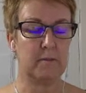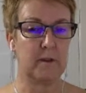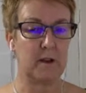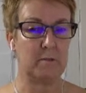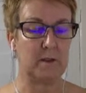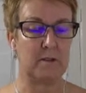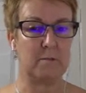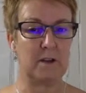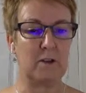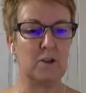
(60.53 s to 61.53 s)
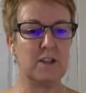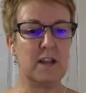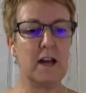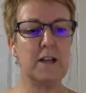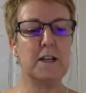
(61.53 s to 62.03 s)
be a good
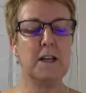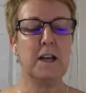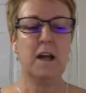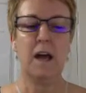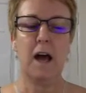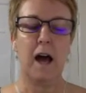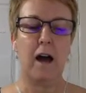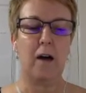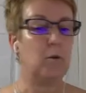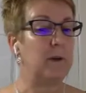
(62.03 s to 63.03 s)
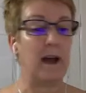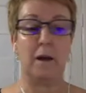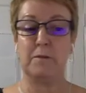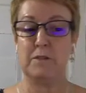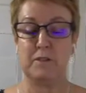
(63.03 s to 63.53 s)
start. Or
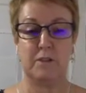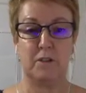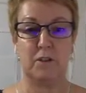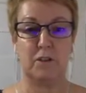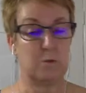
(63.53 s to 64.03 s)
perhaps you